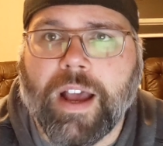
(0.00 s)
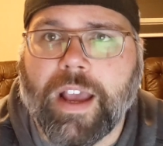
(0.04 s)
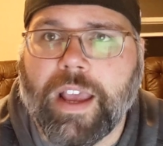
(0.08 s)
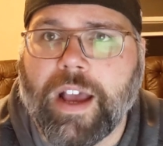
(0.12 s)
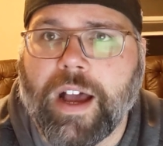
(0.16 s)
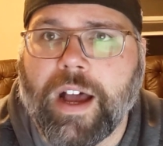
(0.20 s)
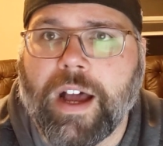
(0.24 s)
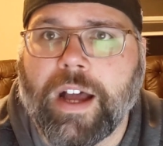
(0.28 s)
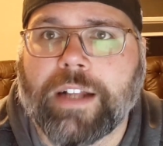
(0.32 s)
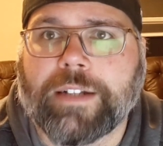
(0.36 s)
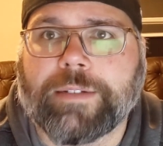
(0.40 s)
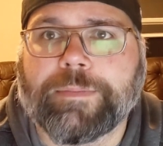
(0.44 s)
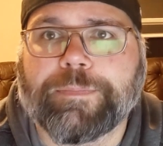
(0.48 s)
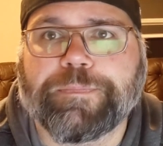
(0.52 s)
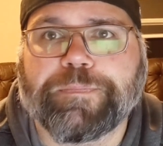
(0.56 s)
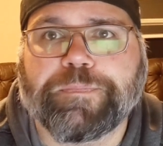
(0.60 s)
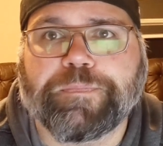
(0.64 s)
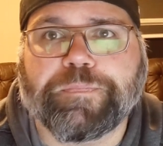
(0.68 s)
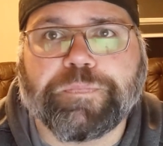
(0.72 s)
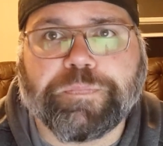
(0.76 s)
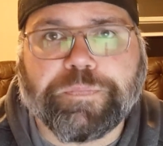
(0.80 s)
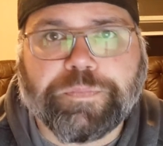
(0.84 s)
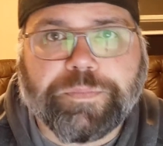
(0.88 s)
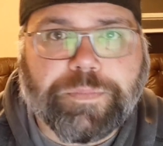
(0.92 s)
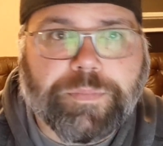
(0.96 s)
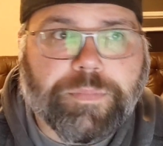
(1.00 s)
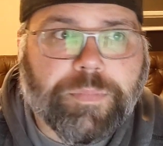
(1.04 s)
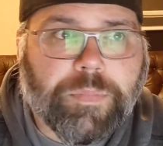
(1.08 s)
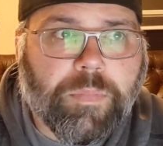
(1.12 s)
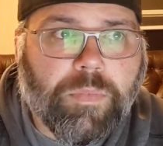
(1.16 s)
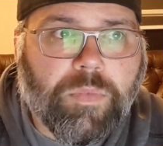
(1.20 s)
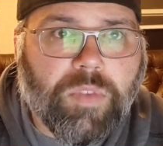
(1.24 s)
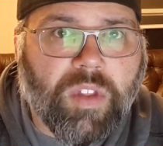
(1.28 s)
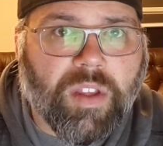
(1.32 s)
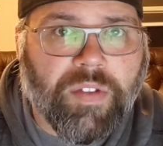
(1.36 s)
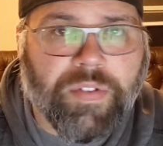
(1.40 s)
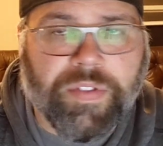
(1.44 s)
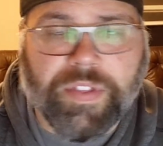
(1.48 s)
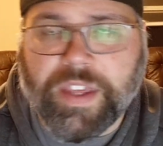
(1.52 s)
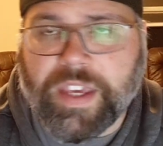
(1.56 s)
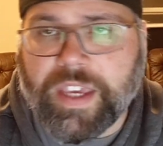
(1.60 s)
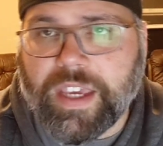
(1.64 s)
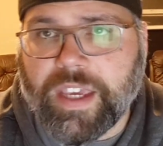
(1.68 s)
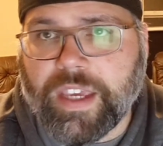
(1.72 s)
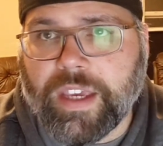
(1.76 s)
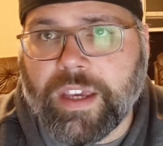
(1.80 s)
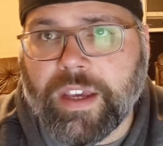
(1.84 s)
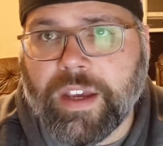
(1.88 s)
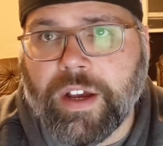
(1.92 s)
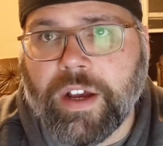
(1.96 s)
eye on
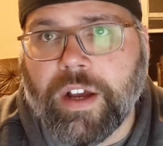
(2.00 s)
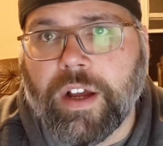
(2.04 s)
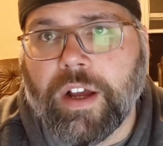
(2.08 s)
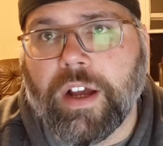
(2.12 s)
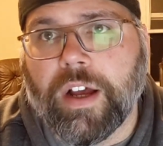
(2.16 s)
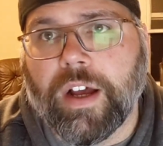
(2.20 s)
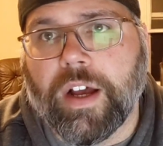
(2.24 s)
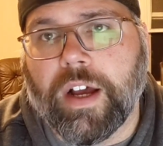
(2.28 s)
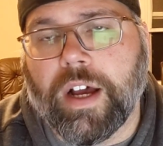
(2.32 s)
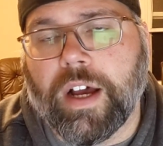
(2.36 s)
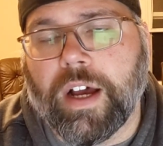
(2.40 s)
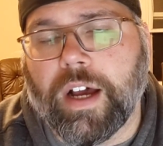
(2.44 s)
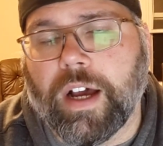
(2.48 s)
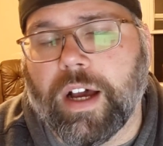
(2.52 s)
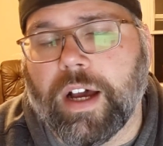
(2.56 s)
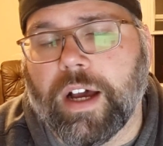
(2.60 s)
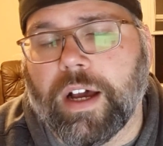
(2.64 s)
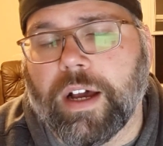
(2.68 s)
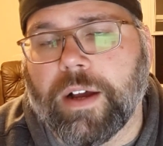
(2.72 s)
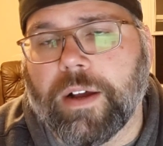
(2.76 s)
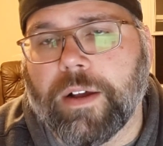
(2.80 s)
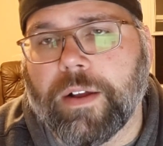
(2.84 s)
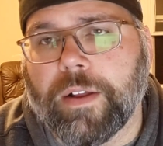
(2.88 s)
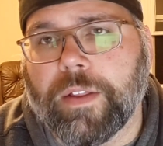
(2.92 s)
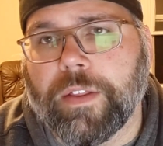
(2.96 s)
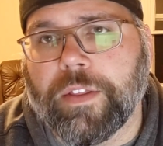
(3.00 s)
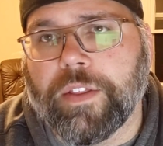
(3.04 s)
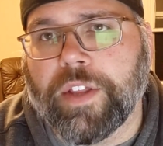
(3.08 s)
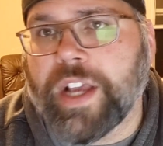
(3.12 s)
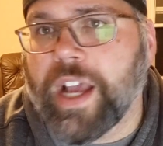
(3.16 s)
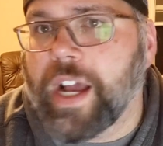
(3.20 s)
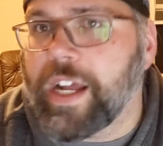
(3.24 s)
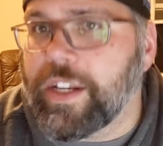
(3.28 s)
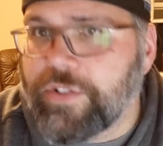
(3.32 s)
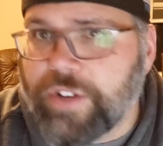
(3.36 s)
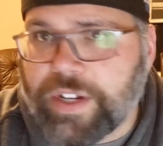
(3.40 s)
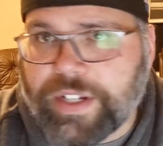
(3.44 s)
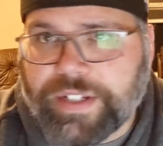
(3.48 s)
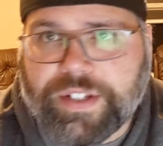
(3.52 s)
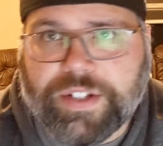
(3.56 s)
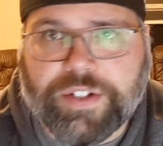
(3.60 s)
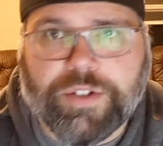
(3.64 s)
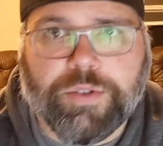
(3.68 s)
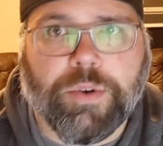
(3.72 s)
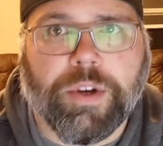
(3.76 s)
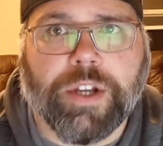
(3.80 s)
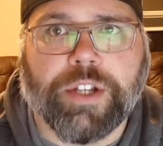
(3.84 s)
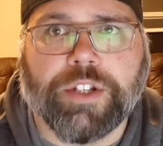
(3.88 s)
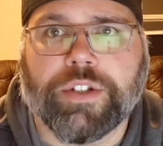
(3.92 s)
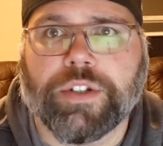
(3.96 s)
the uh, the contract
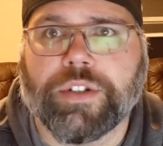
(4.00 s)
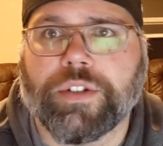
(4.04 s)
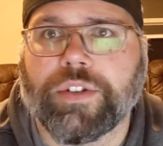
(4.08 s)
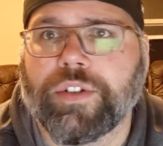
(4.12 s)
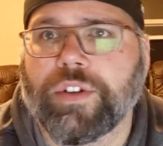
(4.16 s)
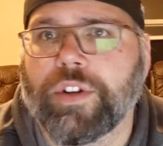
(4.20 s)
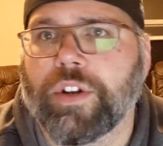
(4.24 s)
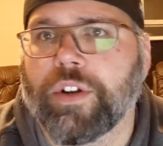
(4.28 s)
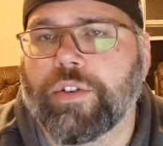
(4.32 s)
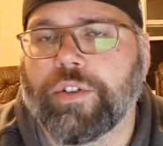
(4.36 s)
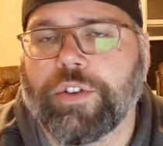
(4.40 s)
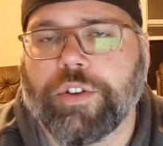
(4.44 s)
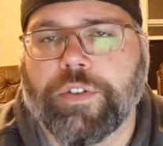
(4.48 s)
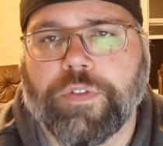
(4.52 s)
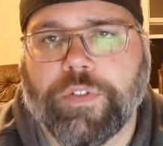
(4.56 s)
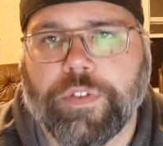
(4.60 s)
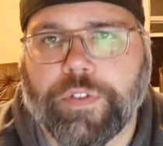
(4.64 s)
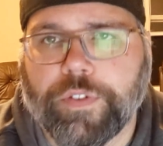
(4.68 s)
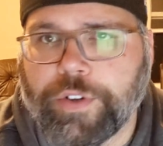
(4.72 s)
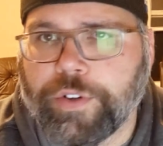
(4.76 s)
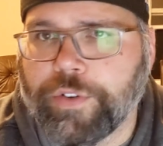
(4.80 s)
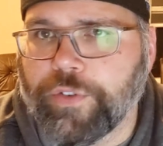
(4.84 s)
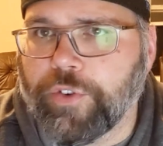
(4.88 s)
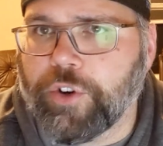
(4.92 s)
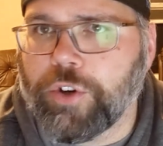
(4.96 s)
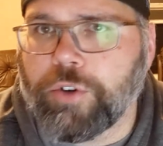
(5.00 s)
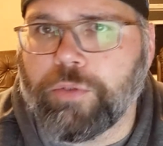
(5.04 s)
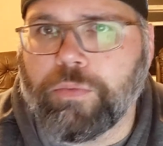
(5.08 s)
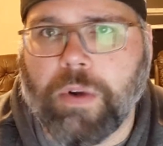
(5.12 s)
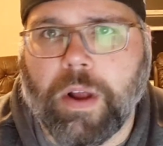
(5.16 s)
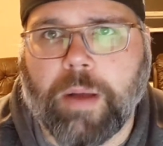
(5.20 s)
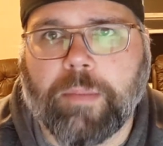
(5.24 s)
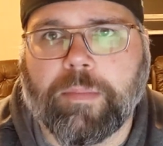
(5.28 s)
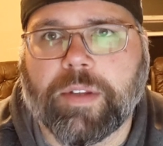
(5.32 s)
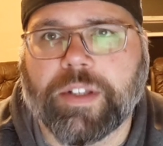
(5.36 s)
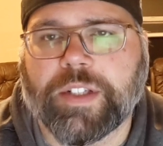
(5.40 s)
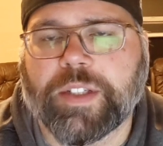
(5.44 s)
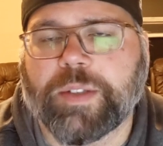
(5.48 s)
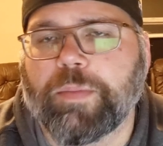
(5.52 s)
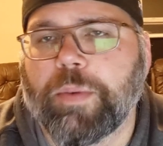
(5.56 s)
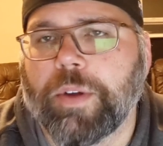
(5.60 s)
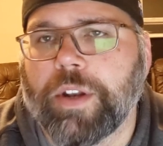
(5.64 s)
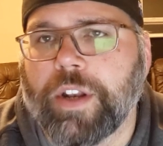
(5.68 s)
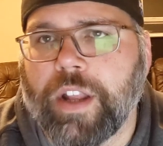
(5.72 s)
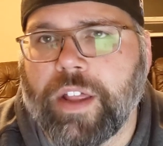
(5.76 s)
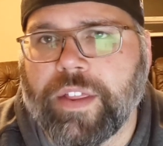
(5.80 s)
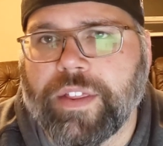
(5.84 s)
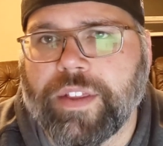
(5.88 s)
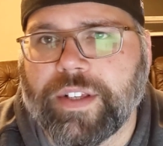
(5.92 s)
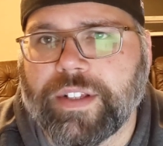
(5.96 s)
situation. You know, you've you've heard rumblings,
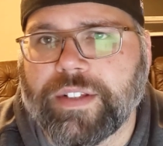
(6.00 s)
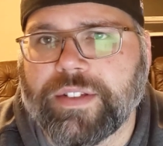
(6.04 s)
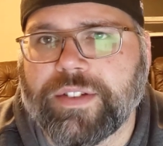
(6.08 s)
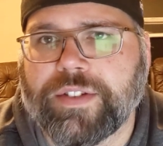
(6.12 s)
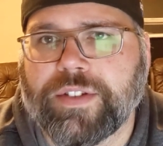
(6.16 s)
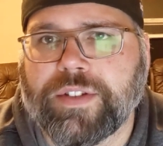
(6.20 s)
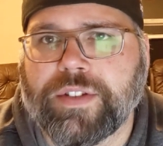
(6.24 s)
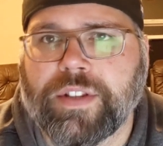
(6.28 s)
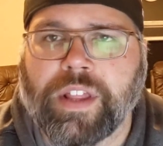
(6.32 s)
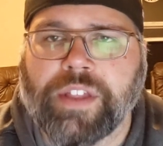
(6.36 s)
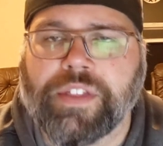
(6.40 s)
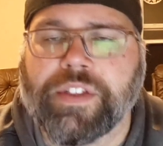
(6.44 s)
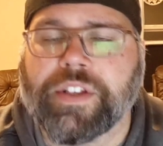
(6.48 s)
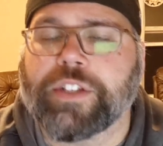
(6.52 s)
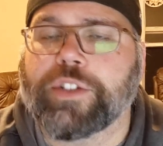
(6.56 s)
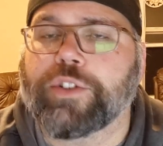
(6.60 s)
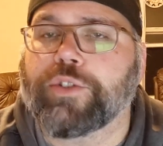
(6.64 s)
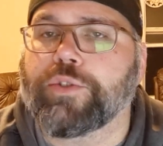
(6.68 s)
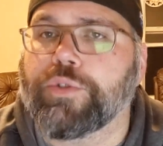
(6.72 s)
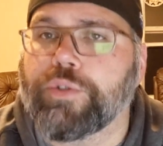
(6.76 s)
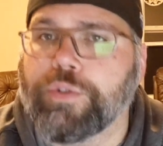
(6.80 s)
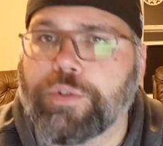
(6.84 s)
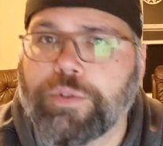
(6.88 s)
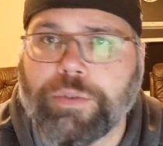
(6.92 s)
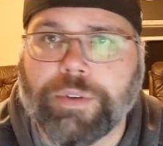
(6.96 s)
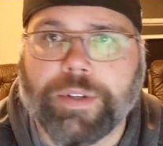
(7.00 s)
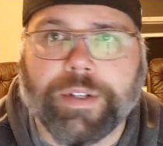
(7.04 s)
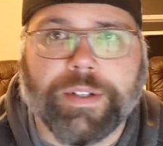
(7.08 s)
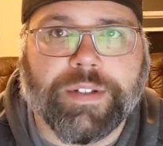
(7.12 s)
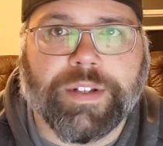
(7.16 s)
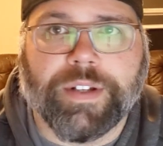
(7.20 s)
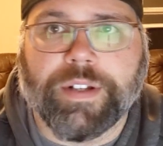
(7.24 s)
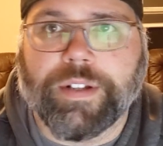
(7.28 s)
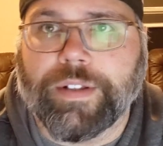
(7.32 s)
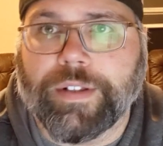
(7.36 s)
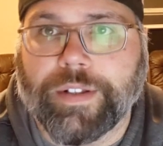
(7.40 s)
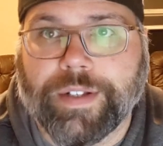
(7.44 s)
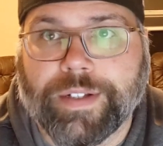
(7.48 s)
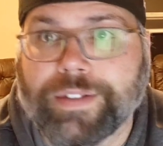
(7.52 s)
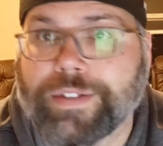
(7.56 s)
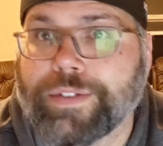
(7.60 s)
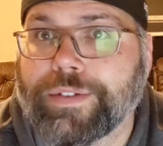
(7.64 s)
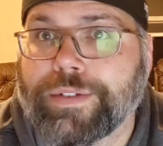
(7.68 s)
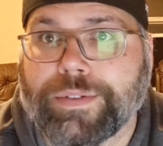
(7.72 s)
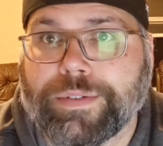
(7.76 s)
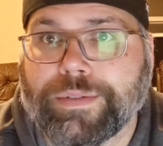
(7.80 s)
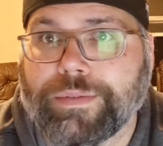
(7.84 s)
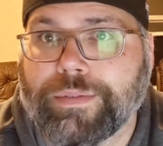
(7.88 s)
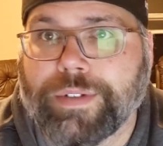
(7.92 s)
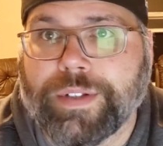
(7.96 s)
but nothing's nothing's true until
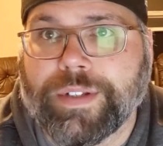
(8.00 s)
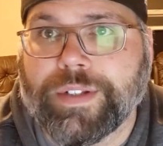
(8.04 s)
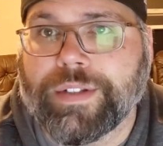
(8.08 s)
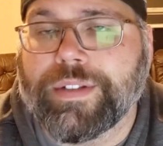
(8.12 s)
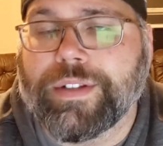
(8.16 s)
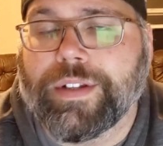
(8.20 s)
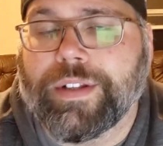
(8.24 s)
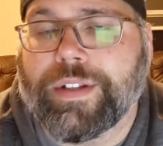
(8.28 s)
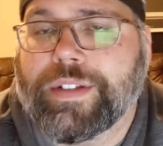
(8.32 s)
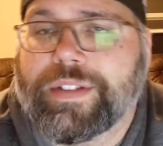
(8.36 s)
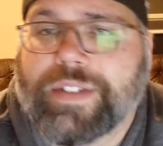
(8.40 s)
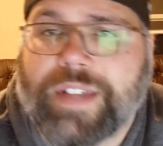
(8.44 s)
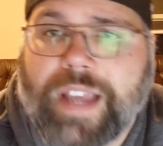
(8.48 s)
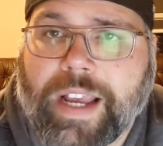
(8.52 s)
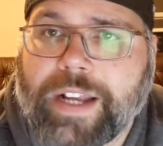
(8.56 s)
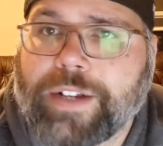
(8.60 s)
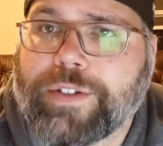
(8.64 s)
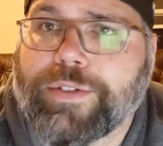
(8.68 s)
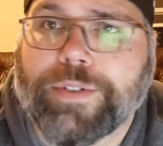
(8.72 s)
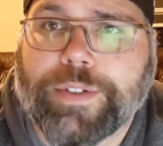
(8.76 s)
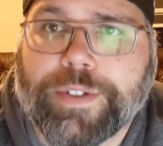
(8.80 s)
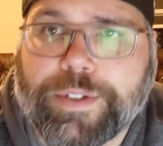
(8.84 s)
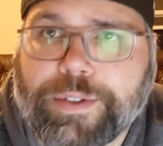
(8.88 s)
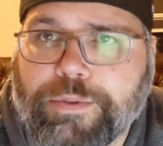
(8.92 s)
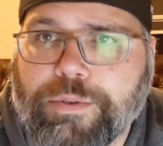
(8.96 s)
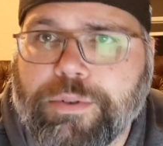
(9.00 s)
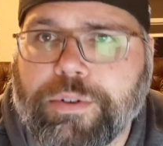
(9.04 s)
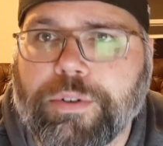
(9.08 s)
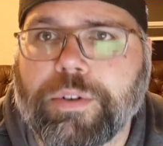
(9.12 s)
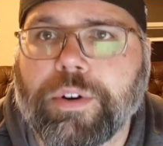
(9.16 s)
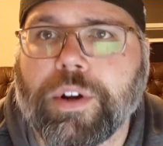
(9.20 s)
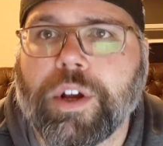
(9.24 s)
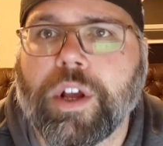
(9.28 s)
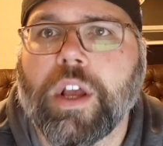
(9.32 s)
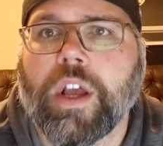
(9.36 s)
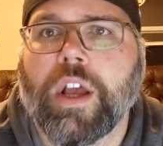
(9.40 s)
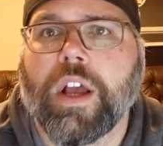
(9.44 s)
it's until it's actually true.